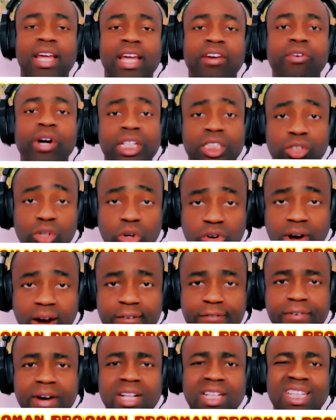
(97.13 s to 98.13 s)

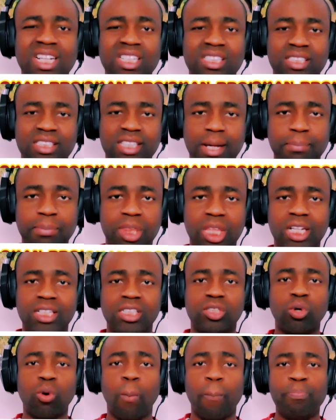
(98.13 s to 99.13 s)
radiographer, the same
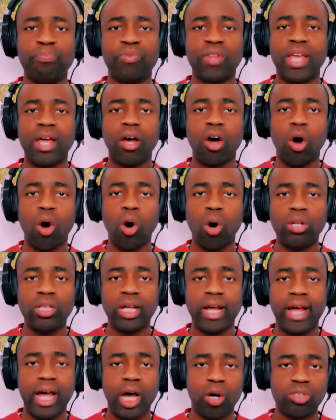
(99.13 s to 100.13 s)
thing. So all
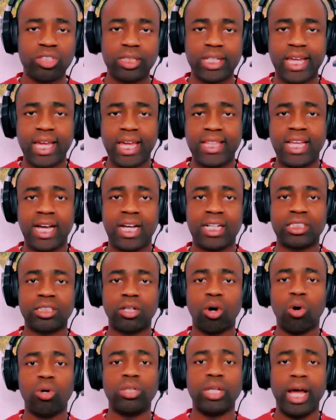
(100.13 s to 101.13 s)
the health cadres,
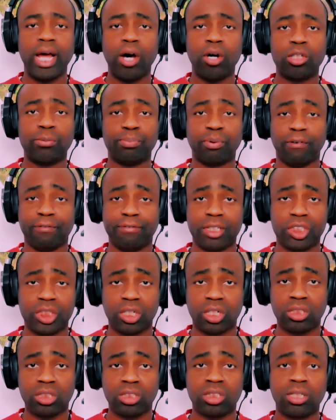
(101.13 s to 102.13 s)
all the health
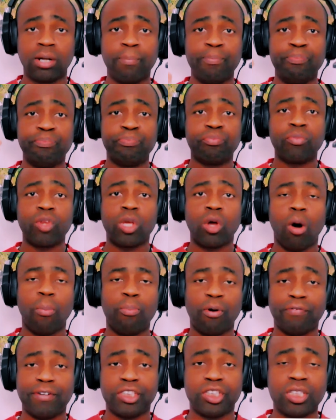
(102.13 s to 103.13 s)
professions or
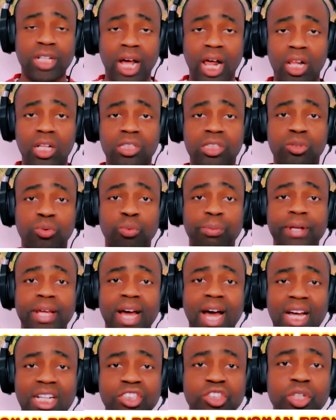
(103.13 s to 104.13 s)
professionals will be
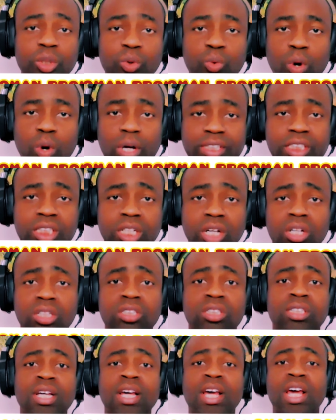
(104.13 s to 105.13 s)
answering
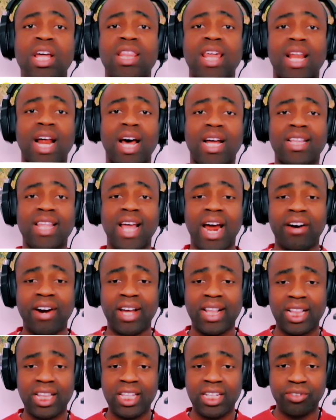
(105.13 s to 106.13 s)
questions that are
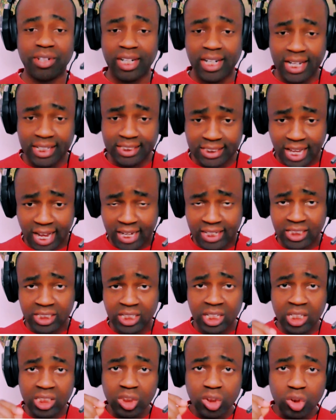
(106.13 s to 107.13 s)
directly related